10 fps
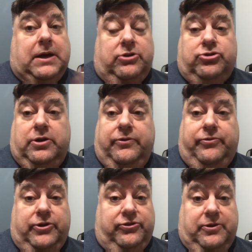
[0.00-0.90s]
I should
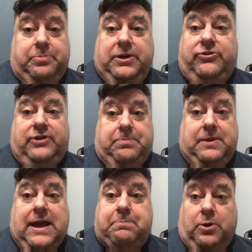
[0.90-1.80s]
have just simply
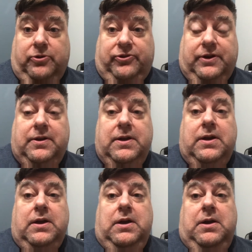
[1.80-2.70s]
skipped that person,
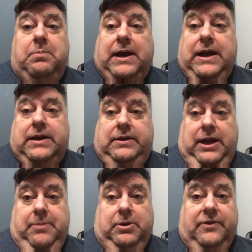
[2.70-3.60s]
but I had a
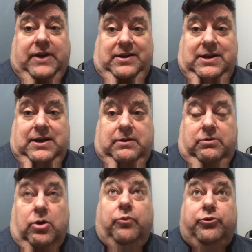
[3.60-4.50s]
table of
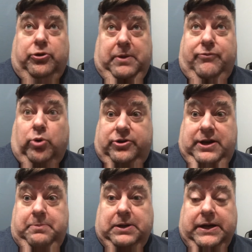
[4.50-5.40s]

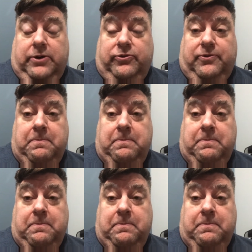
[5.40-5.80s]
14 players,